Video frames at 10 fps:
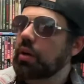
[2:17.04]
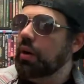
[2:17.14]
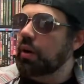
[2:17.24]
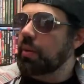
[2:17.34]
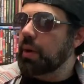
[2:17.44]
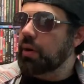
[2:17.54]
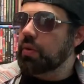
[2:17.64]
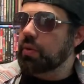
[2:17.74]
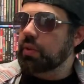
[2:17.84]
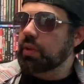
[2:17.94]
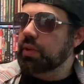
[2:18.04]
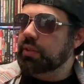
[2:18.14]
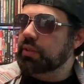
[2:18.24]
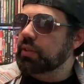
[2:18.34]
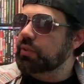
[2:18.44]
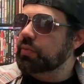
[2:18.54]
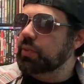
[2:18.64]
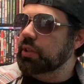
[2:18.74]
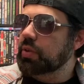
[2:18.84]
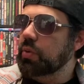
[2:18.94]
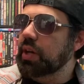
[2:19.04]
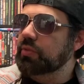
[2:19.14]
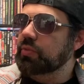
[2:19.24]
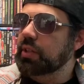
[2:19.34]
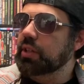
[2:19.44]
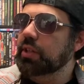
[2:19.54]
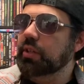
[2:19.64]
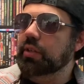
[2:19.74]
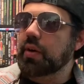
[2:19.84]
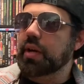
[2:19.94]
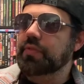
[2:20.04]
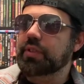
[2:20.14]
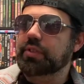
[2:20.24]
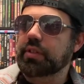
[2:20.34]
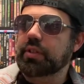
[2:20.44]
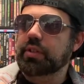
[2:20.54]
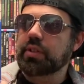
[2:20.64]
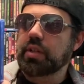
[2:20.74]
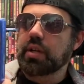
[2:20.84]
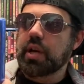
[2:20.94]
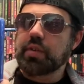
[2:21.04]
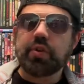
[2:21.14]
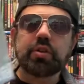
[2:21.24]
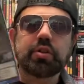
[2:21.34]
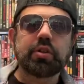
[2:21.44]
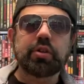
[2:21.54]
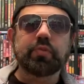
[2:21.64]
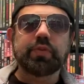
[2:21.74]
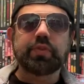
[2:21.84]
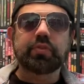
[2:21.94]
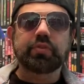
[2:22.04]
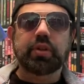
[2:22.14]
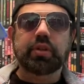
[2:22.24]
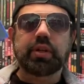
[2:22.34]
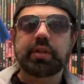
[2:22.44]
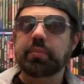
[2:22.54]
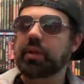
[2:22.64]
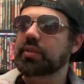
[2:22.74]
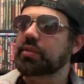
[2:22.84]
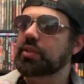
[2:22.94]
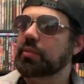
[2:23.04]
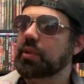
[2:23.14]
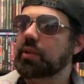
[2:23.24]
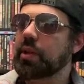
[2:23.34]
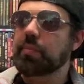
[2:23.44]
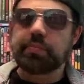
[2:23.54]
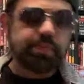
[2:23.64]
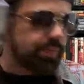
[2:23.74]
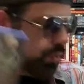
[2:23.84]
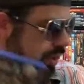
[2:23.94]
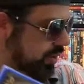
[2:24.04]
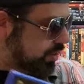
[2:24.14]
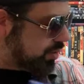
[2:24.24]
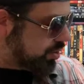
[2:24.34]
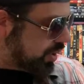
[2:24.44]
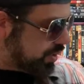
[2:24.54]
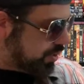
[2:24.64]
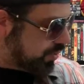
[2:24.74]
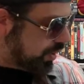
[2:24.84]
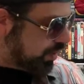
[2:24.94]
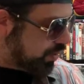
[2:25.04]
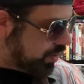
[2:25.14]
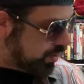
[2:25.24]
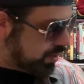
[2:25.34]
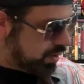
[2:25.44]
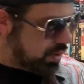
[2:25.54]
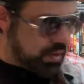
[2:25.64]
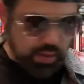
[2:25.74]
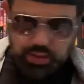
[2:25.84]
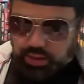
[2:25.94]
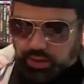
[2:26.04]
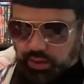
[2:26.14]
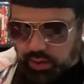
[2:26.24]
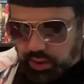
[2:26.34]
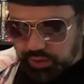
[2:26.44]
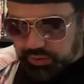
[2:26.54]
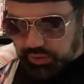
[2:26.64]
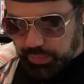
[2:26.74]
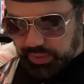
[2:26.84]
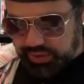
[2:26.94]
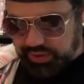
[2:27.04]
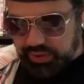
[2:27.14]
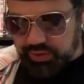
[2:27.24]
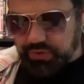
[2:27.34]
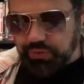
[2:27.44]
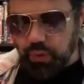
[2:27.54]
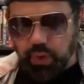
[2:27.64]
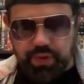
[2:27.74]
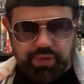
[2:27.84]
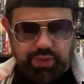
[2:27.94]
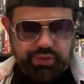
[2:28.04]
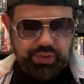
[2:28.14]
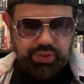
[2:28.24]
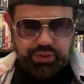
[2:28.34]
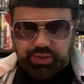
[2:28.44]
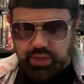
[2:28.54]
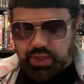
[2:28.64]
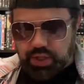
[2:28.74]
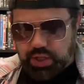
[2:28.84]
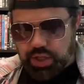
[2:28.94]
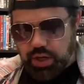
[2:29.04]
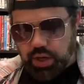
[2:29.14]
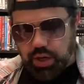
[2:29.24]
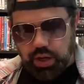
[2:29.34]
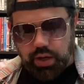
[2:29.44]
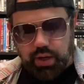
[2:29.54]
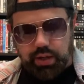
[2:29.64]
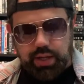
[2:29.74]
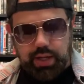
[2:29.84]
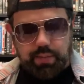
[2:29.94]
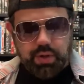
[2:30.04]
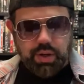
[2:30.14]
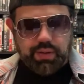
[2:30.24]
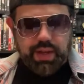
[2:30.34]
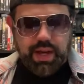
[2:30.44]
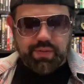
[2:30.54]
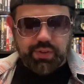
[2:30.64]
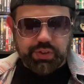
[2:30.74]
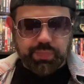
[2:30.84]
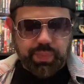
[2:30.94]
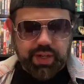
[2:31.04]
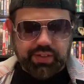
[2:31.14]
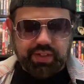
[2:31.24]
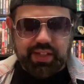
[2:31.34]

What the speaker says: how cool it looks. It looks really cool. Has really good graphics, and I've heard good reviews online about this game. I'm willing to check this one out. Also on the PlayStation 4, this is a game called Everspace